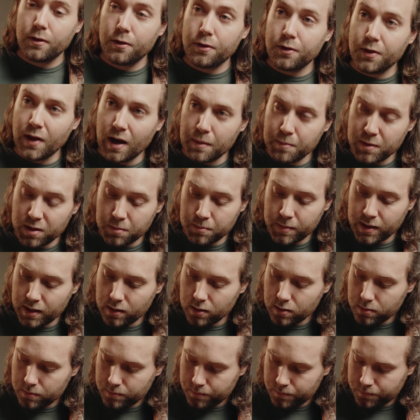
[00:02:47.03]
Thumb and
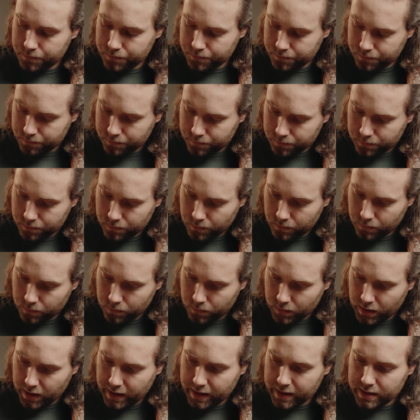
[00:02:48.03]
middle,
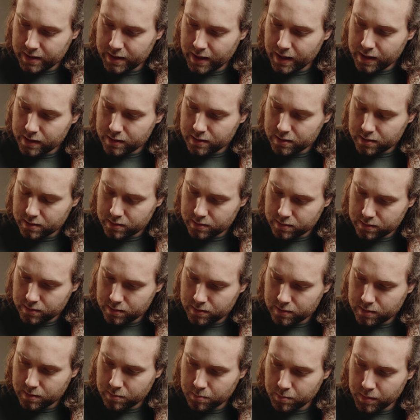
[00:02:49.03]
index,
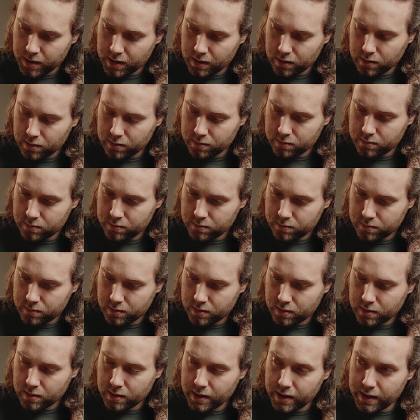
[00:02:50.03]
middle,
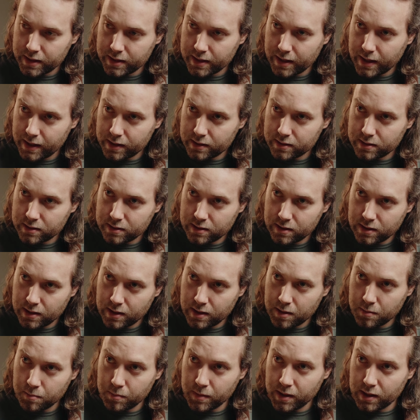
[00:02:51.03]
index,
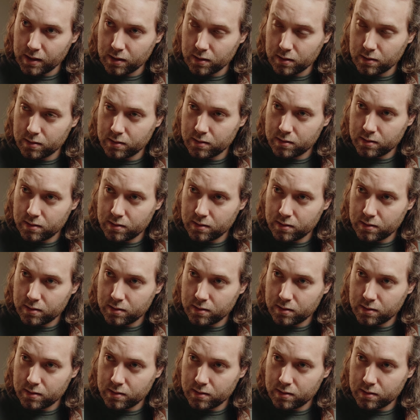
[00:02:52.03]
middle.